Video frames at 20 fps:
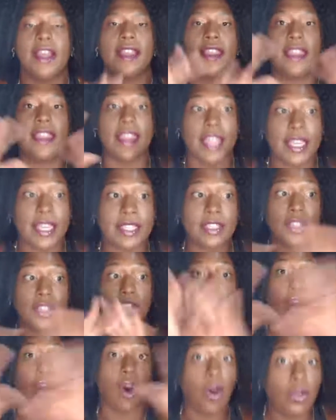This
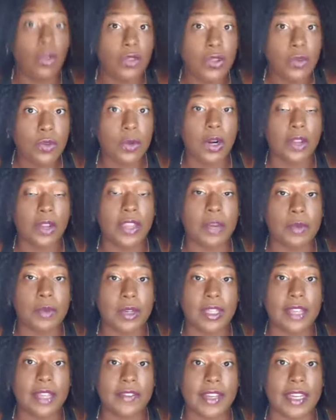whole new world that
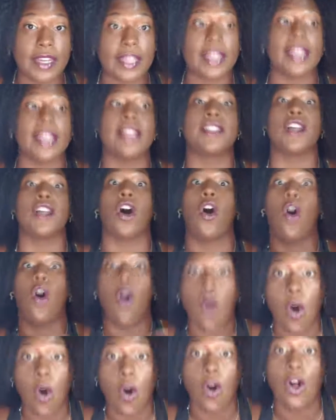we're living in is a
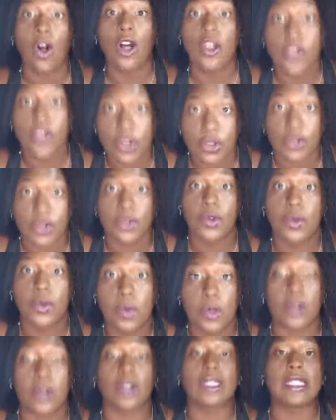whole new
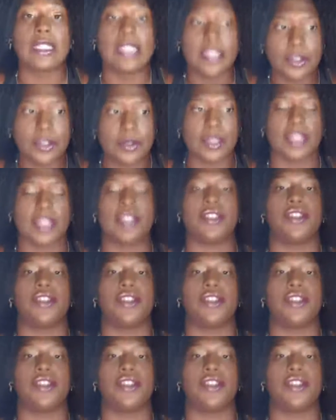world, literally.